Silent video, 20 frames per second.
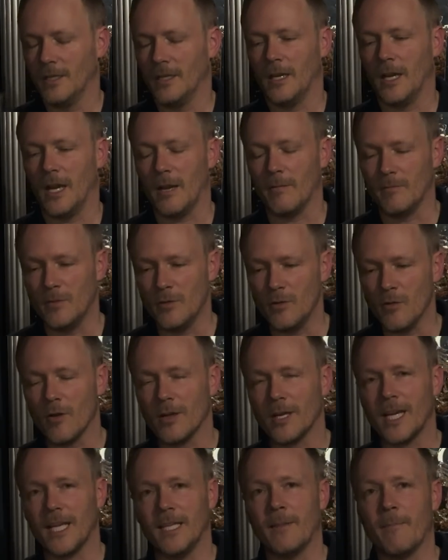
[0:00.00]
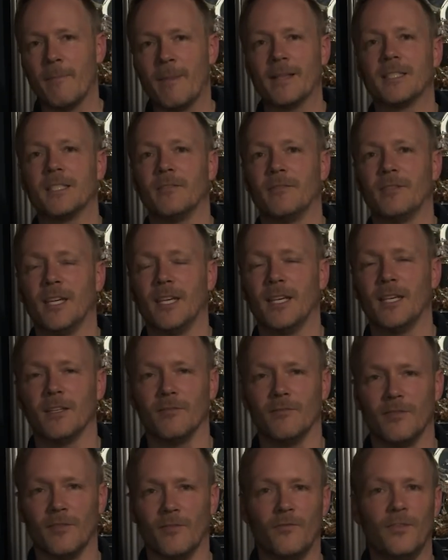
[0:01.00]
I'm not getting the massive kick of
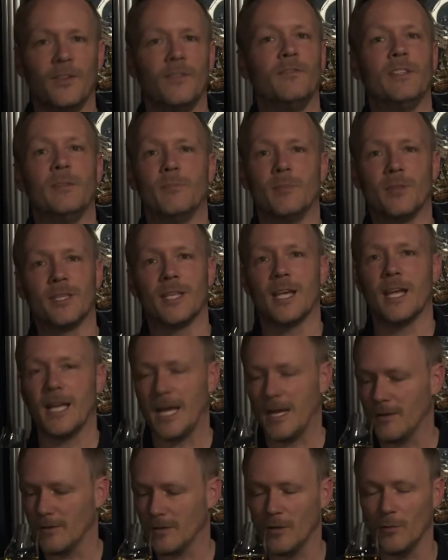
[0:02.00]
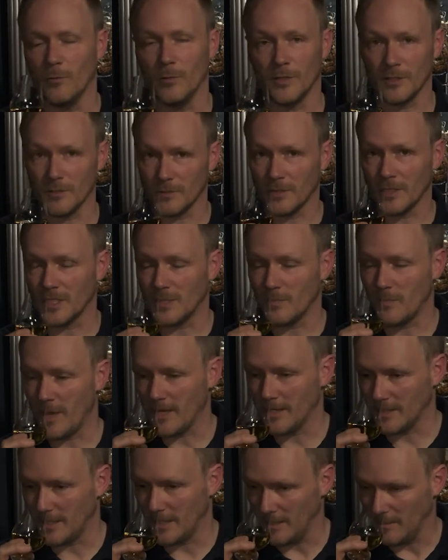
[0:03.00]
the 50% alcohol, which I was
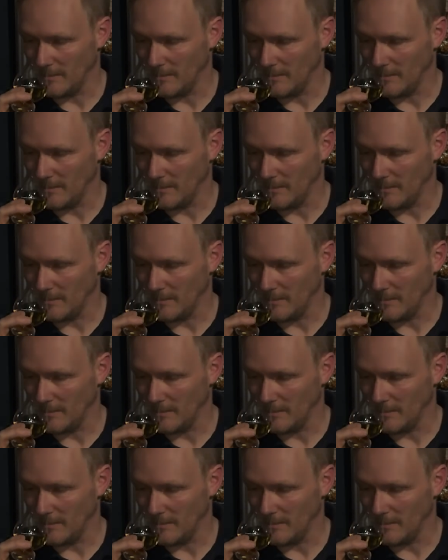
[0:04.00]
expecting.